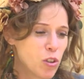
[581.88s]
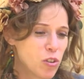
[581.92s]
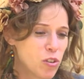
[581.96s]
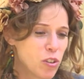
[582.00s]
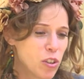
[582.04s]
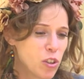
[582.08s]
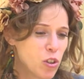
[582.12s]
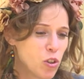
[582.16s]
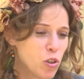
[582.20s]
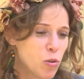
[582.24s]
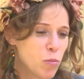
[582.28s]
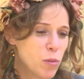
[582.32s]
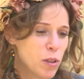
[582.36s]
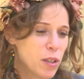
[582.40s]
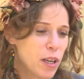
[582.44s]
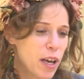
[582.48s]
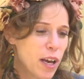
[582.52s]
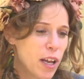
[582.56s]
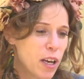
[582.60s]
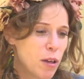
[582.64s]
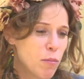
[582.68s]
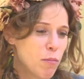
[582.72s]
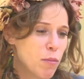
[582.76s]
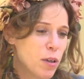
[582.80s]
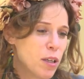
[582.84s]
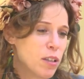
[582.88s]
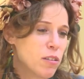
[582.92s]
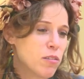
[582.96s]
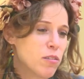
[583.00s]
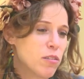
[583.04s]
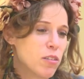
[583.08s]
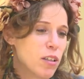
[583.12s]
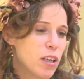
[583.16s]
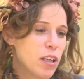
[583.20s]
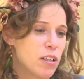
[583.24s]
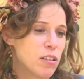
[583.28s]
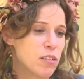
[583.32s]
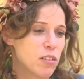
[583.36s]
the human
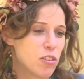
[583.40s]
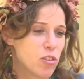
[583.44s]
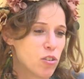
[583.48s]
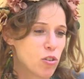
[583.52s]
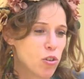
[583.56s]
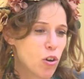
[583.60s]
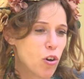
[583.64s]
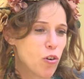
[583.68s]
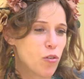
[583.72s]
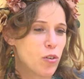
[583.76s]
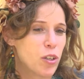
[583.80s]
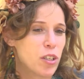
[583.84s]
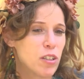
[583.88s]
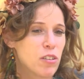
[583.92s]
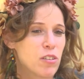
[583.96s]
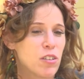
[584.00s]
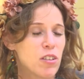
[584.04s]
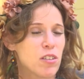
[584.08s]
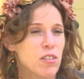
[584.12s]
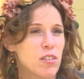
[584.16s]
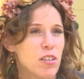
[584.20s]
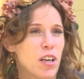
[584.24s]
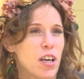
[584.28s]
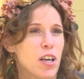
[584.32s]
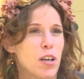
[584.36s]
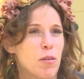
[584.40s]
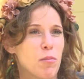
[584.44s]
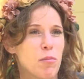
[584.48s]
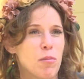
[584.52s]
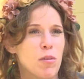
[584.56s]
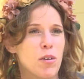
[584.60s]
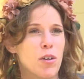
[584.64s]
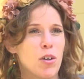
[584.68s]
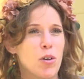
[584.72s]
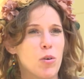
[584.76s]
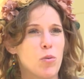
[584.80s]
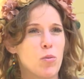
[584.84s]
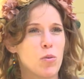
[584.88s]
element and the story is the same
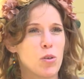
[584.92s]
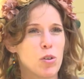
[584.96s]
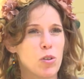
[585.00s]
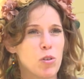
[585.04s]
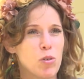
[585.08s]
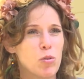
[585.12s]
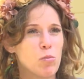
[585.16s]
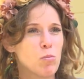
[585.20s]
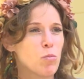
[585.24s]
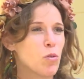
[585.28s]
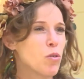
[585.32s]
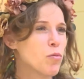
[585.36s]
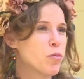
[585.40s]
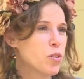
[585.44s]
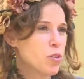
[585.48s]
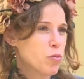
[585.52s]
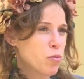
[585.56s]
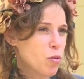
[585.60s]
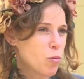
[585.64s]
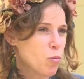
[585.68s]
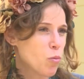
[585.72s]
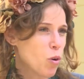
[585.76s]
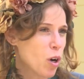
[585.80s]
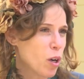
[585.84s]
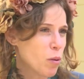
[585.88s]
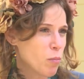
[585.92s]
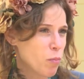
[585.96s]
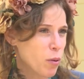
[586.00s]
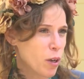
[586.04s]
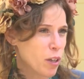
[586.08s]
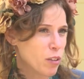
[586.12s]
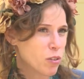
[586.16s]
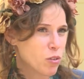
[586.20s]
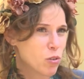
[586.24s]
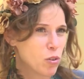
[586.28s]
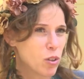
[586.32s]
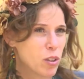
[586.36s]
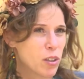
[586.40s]
when you move it from one
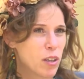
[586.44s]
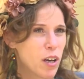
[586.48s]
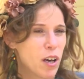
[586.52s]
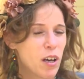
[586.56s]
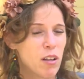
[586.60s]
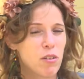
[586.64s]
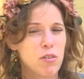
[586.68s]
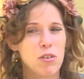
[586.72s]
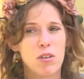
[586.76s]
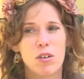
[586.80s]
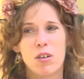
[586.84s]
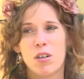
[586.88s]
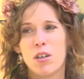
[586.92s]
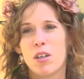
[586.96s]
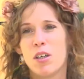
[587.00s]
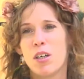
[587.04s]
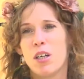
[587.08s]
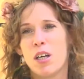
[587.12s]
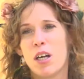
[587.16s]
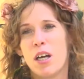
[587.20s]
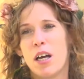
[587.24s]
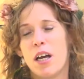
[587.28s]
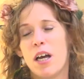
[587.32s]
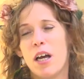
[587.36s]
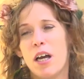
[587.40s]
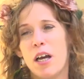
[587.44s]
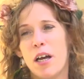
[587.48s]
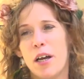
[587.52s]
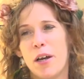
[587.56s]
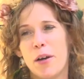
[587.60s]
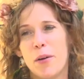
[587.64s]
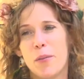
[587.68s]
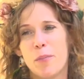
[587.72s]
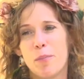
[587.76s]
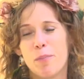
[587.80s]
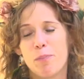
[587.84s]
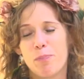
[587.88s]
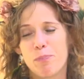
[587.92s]
place to another.
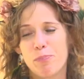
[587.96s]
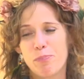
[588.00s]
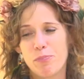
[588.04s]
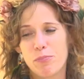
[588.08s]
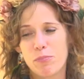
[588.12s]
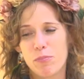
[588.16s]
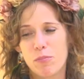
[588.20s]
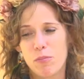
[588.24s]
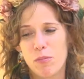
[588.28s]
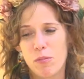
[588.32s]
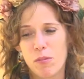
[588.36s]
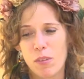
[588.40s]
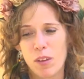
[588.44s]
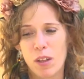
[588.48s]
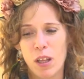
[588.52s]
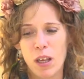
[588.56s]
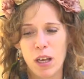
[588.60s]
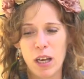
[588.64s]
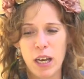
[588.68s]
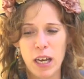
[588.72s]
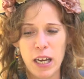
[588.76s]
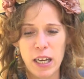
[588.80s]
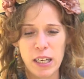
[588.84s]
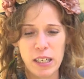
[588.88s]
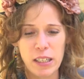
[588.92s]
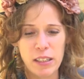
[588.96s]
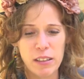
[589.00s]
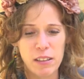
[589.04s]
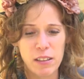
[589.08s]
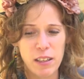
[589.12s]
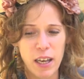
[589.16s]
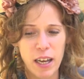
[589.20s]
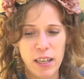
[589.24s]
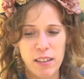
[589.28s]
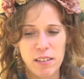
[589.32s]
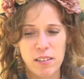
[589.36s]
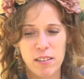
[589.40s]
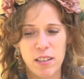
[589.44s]
And in
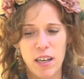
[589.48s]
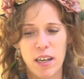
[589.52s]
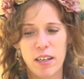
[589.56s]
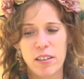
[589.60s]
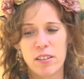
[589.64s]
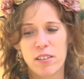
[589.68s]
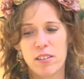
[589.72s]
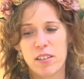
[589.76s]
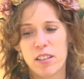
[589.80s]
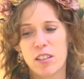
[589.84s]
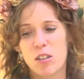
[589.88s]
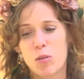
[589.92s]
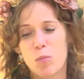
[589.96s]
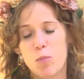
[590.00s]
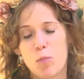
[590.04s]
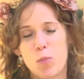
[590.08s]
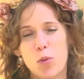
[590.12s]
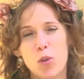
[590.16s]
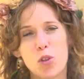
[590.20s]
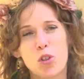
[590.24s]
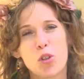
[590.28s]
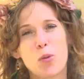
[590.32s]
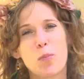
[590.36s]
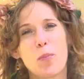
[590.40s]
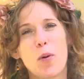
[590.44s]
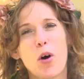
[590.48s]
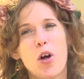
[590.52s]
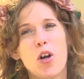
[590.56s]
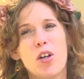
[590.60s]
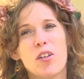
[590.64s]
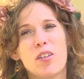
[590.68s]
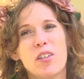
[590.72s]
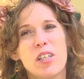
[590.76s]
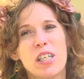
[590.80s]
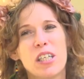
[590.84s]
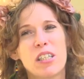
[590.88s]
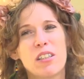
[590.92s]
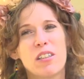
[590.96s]
that sense, it puts
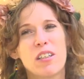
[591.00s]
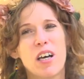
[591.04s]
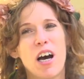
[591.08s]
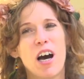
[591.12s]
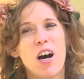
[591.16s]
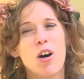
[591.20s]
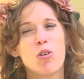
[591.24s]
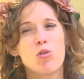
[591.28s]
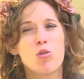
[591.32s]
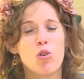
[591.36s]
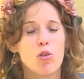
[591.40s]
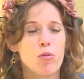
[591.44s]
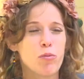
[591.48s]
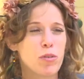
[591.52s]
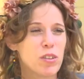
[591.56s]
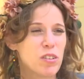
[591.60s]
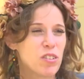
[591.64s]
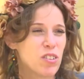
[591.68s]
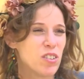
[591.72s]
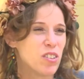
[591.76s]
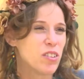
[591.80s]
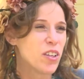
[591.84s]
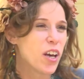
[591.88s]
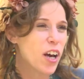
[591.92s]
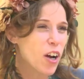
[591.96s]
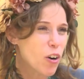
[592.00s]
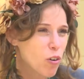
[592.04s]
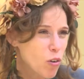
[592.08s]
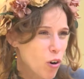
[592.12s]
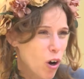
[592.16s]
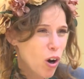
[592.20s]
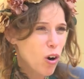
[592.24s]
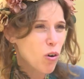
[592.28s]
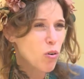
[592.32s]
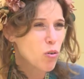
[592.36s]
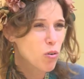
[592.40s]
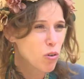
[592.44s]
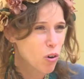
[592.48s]
politics out of its
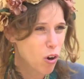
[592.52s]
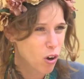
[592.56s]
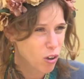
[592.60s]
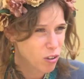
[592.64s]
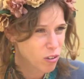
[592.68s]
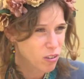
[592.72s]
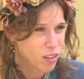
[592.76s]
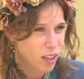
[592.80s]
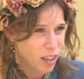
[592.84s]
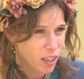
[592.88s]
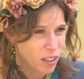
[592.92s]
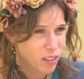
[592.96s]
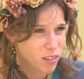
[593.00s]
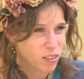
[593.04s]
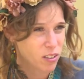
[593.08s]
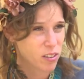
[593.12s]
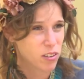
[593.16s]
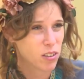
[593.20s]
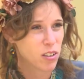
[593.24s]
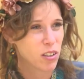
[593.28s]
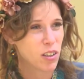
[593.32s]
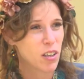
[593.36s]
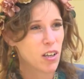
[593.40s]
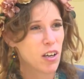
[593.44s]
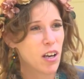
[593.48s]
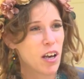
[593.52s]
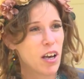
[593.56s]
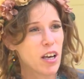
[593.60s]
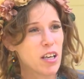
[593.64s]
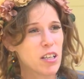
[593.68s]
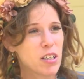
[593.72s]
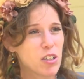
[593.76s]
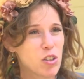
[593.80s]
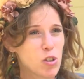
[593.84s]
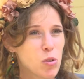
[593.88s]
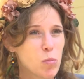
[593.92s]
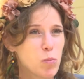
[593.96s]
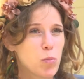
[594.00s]
narrow context
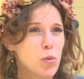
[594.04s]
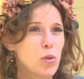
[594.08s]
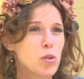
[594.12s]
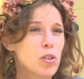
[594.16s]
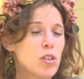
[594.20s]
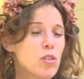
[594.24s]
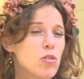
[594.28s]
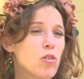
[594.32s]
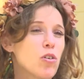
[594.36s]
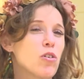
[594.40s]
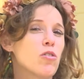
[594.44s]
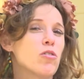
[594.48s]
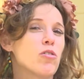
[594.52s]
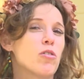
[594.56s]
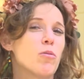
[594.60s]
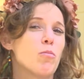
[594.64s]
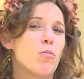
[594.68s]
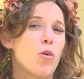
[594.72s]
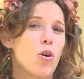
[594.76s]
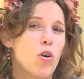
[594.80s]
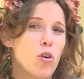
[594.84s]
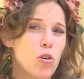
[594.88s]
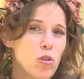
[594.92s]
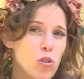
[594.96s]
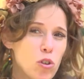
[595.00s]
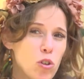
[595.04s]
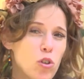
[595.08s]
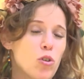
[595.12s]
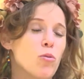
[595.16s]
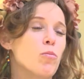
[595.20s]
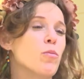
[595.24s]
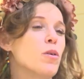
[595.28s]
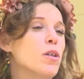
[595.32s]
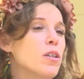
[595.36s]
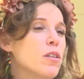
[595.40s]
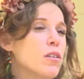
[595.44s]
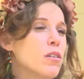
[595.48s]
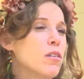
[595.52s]
and it's put it on the more
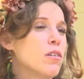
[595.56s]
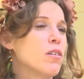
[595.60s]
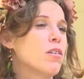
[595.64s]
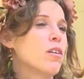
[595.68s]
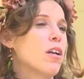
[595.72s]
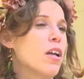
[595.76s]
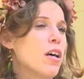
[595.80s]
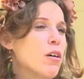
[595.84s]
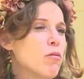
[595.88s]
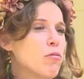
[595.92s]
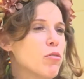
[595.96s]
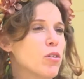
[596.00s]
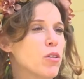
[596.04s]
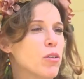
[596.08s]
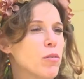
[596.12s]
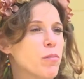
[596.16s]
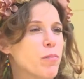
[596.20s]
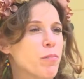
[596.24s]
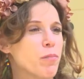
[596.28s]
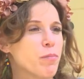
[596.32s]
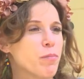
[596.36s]
human level.